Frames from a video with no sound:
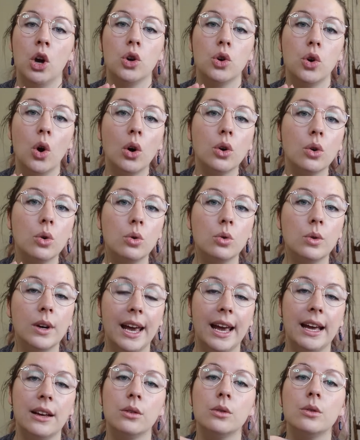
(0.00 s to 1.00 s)
Not all
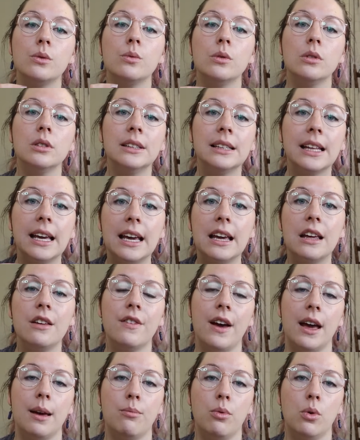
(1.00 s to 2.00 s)
candles will
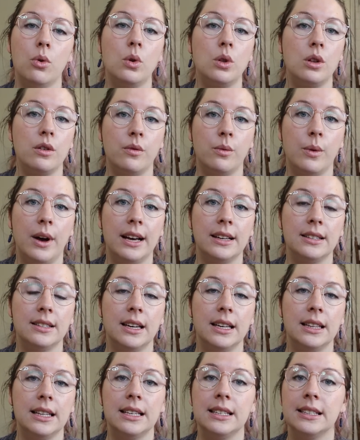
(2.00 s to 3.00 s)
leave a pool of wax
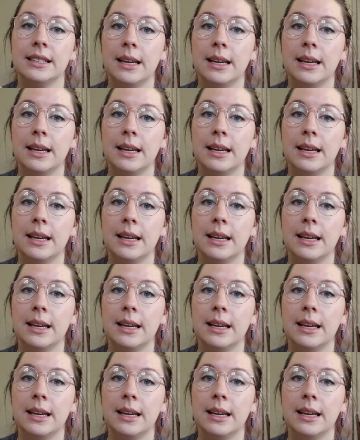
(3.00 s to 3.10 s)
like this.